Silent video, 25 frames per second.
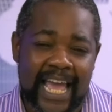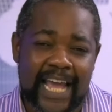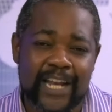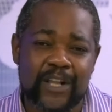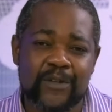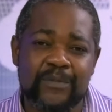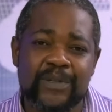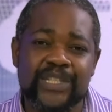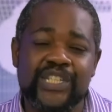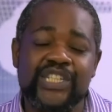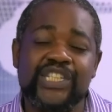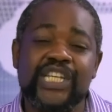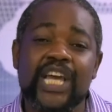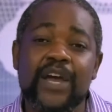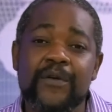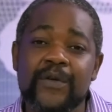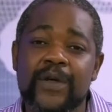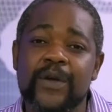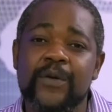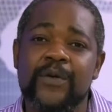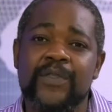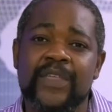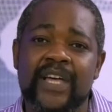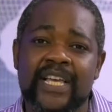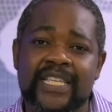and he'll be
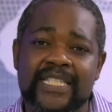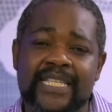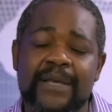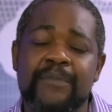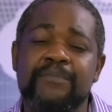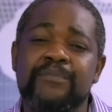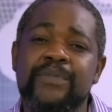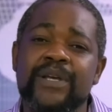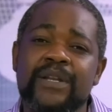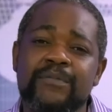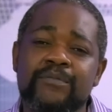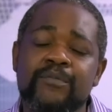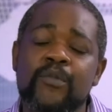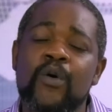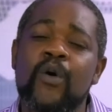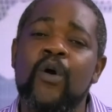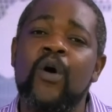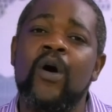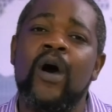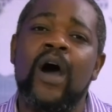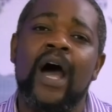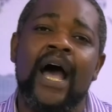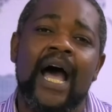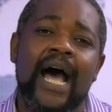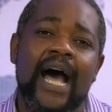sharing with us a bit
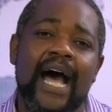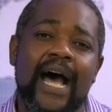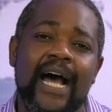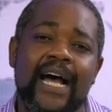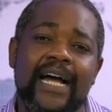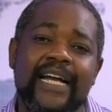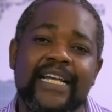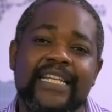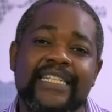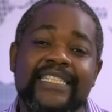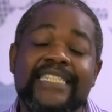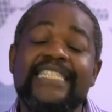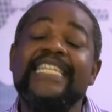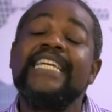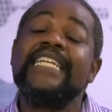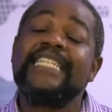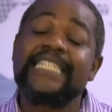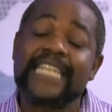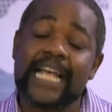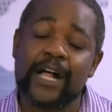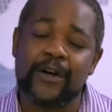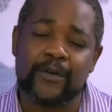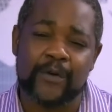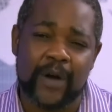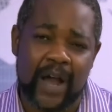more uh,
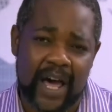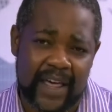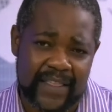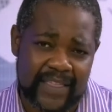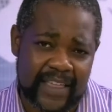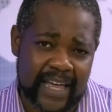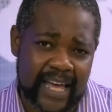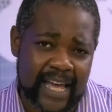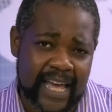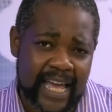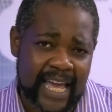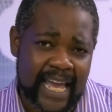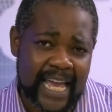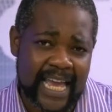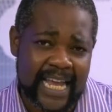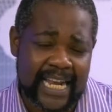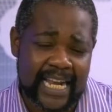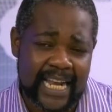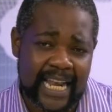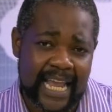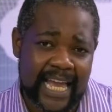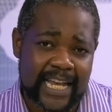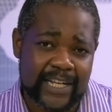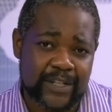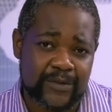detail, rather, in
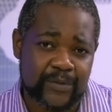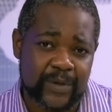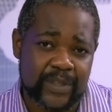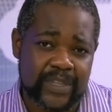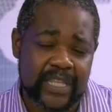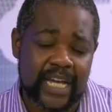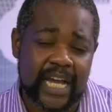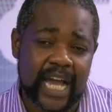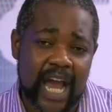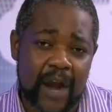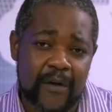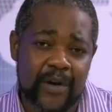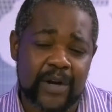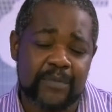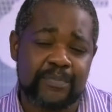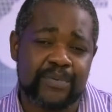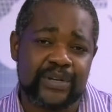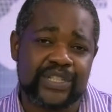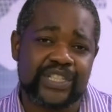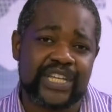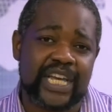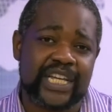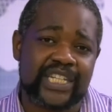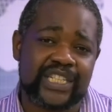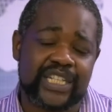light with the current
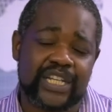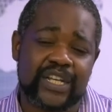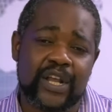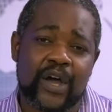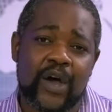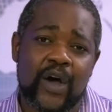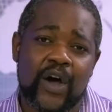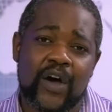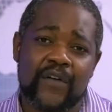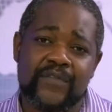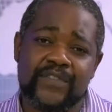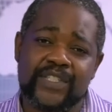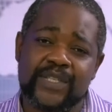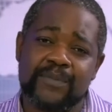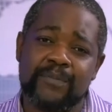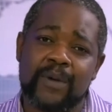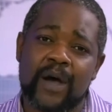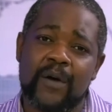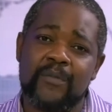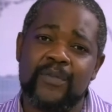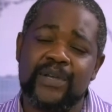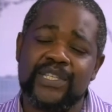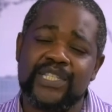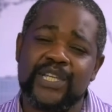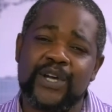projection of
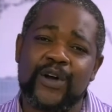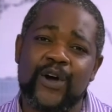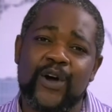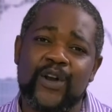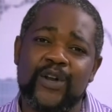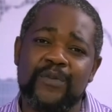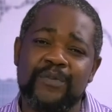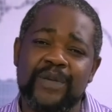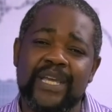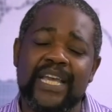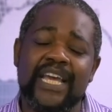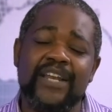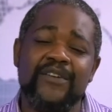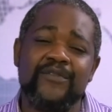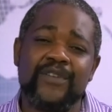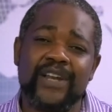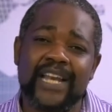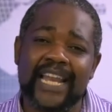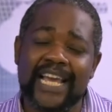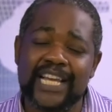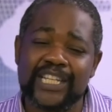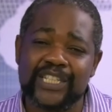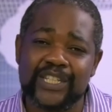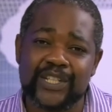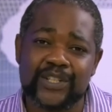Zimbabwe's economy in
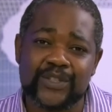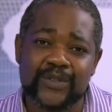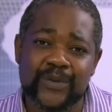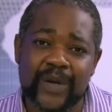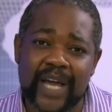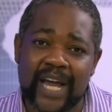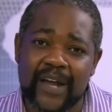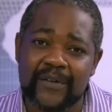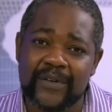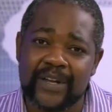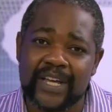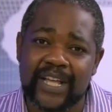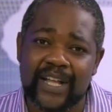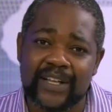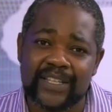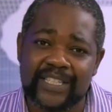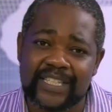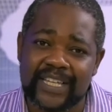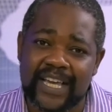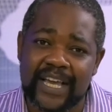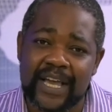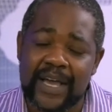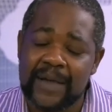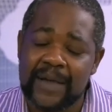relation to agriculture.